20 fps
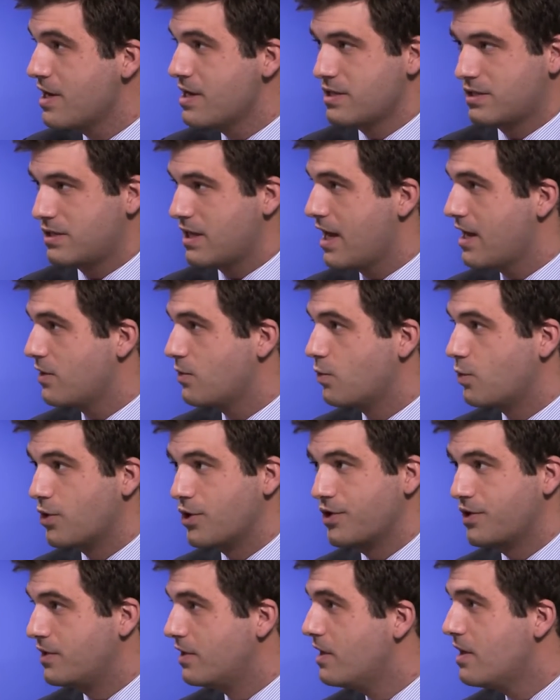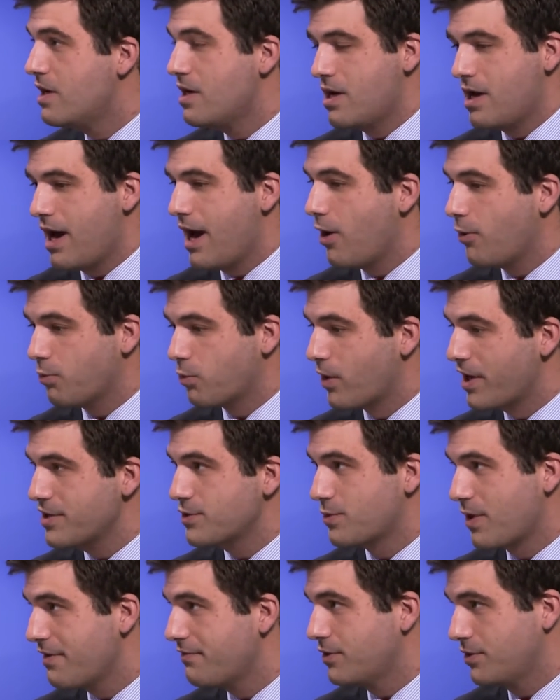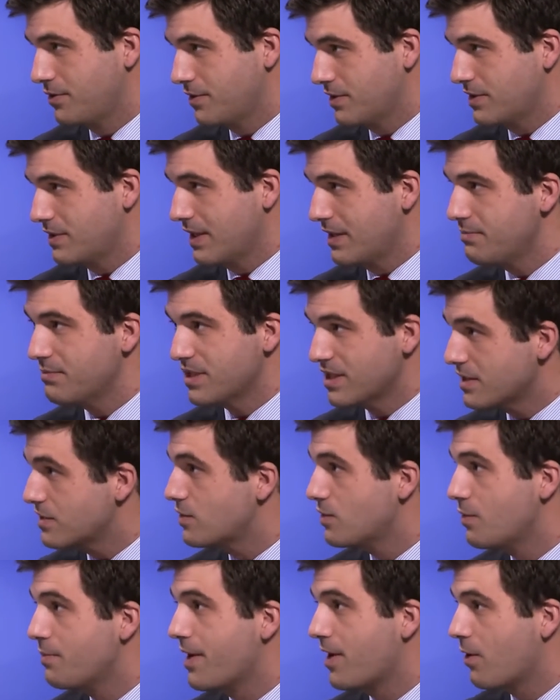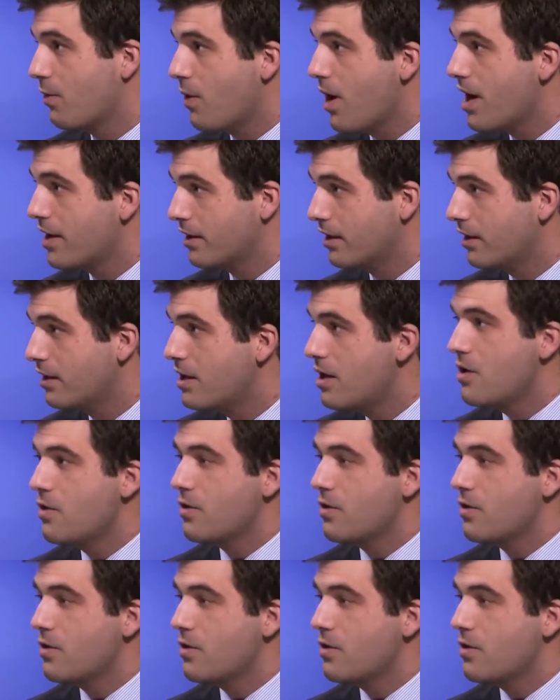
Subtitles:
said would help raise revenue in the state, medicinal marijuana.